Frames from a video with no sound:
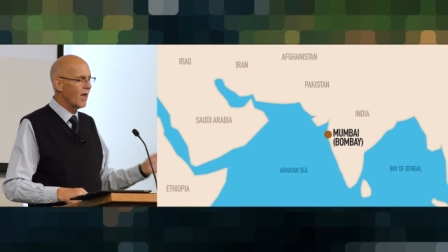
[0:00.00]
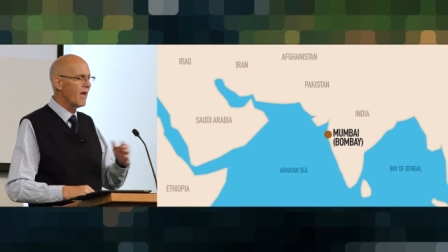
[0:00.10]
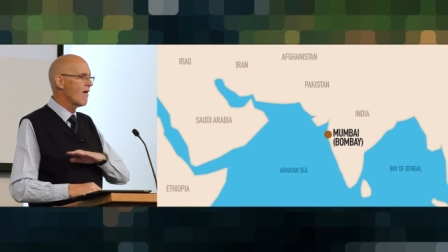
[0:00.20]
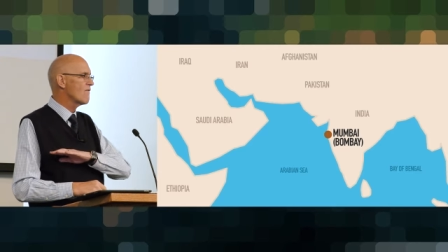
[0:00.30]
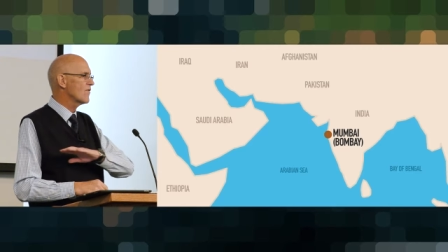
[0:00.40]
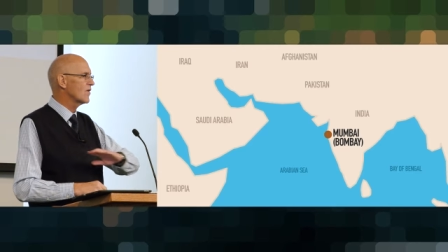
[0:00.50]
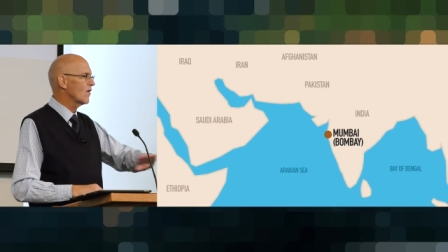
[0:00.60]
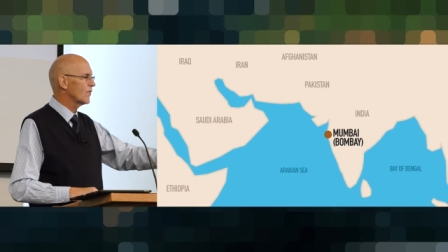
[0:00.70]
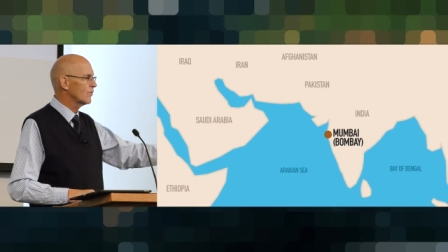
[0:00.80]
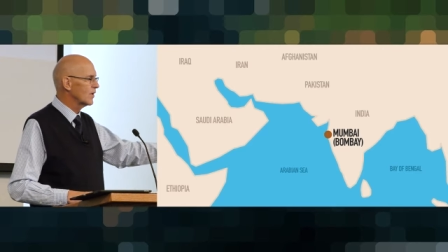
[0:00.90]
Every
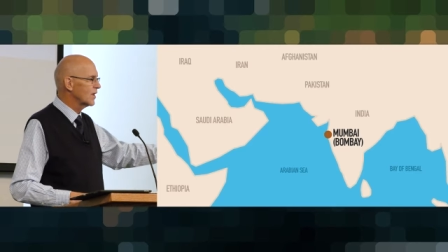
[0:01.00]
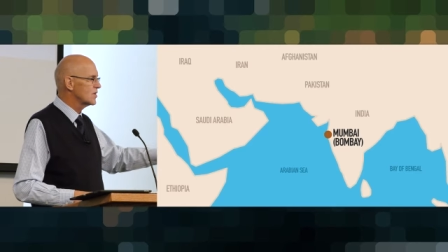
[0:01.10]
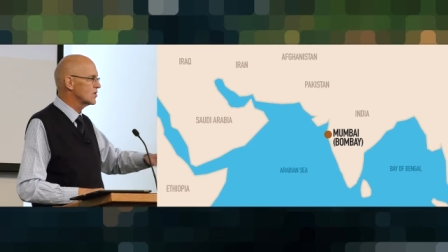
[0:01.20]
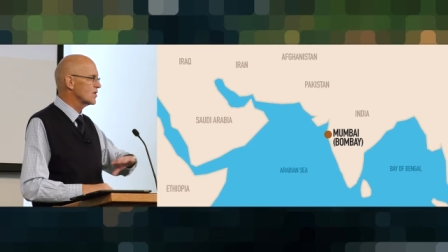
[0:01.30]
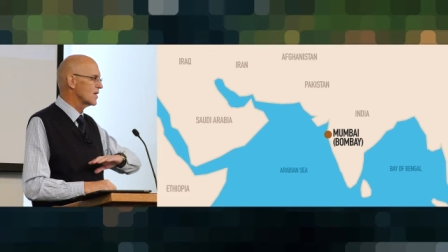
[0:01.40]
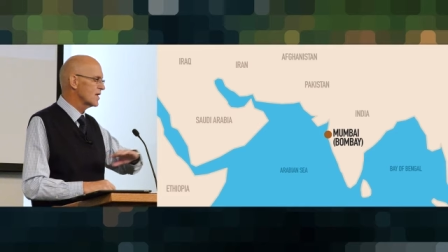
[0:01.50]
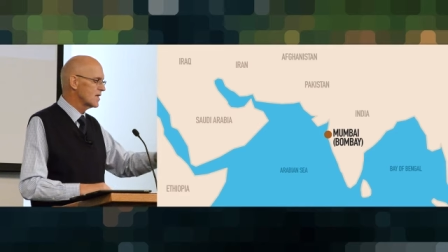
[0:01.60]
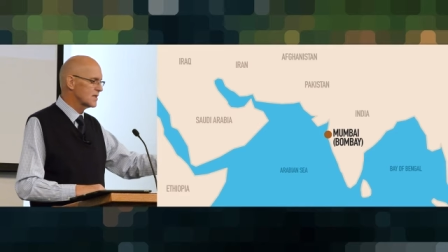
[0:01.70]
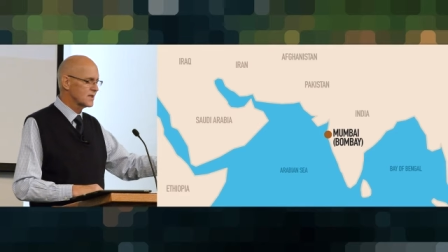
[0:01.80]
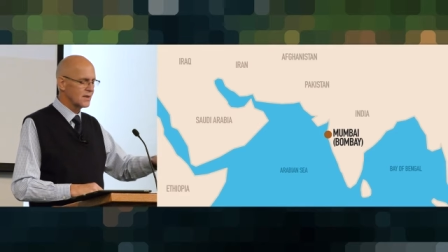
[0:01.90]
other religion,
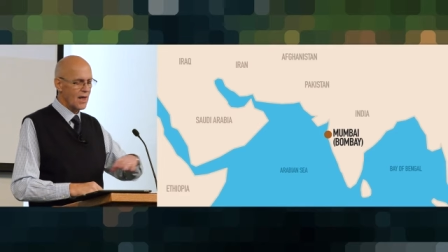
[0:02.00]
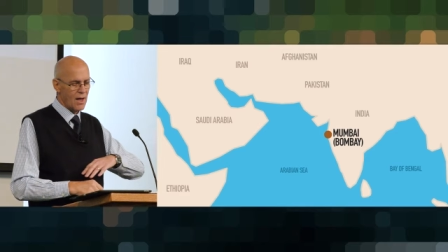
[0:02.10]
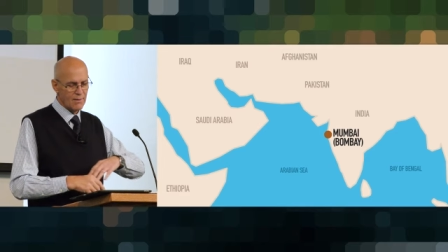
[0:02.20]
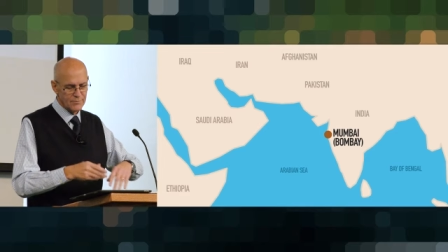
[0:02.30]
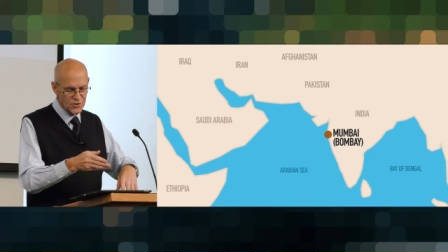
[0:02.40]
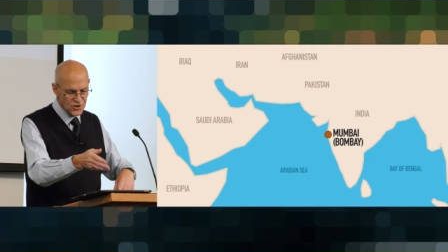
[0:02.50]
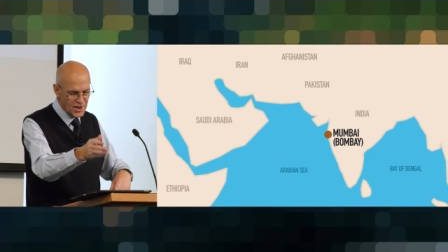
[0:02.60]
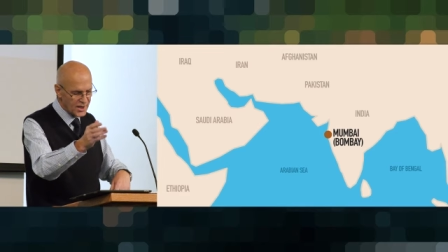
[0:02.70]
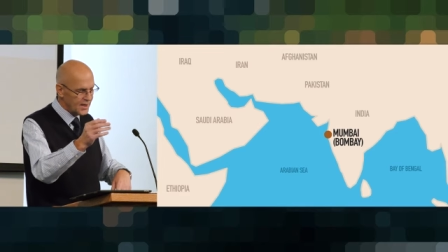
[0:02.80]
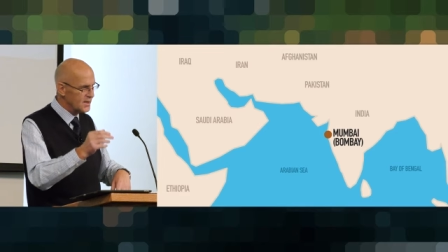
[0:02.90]
Islam,
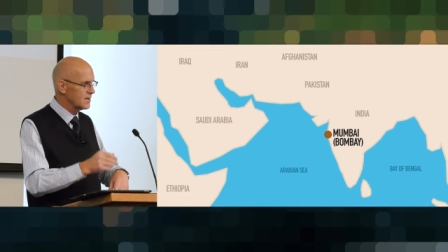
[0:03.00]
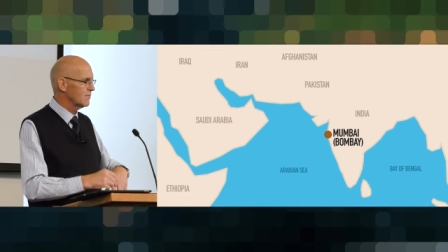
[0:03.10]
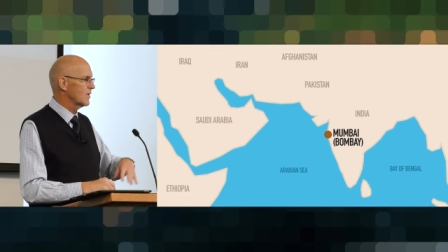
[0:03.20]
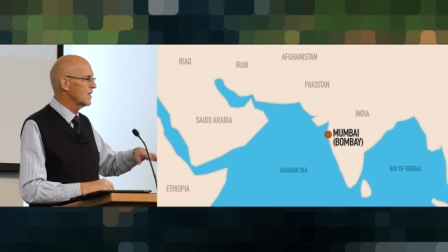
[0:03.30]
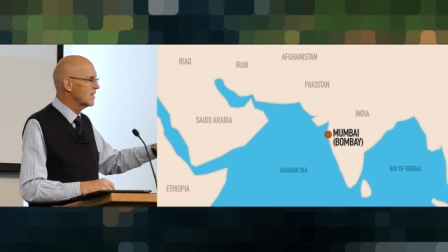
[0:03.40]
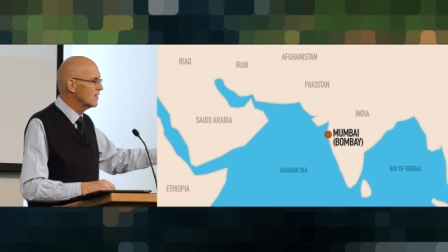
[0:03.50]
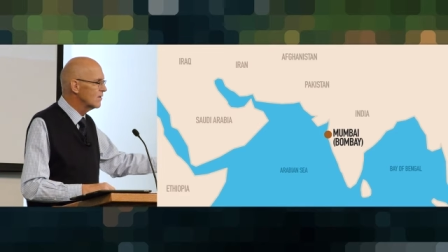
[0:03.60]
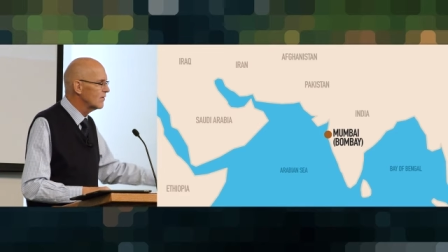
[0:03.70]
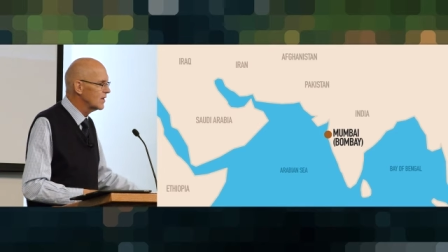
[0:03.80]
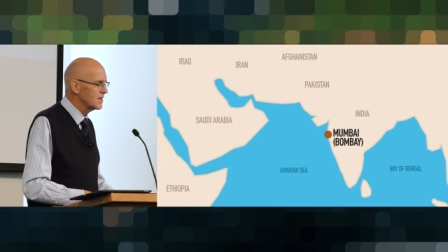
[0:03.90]
Jainism,
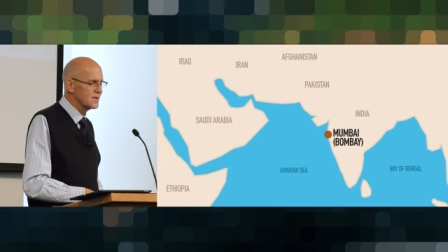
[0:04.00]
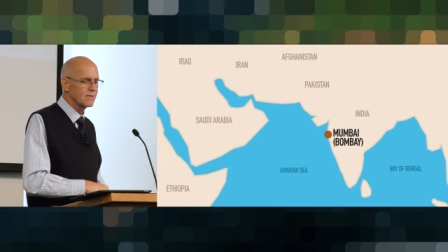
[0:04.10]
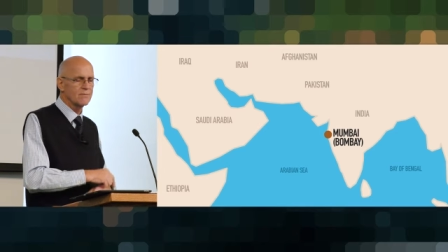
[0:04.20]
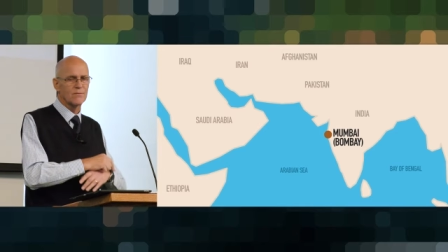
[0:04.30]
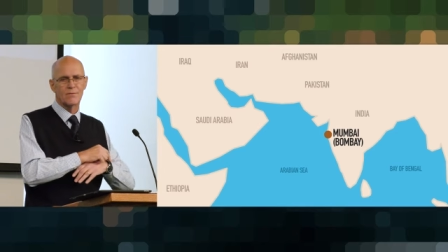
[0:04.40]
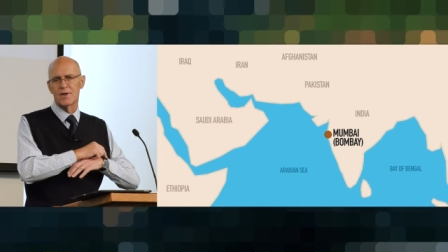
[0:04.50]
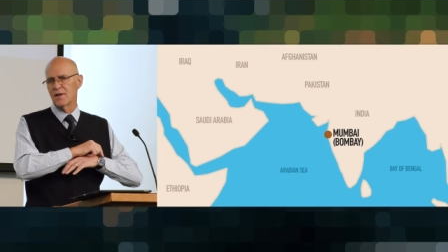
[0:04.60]
Hinduism,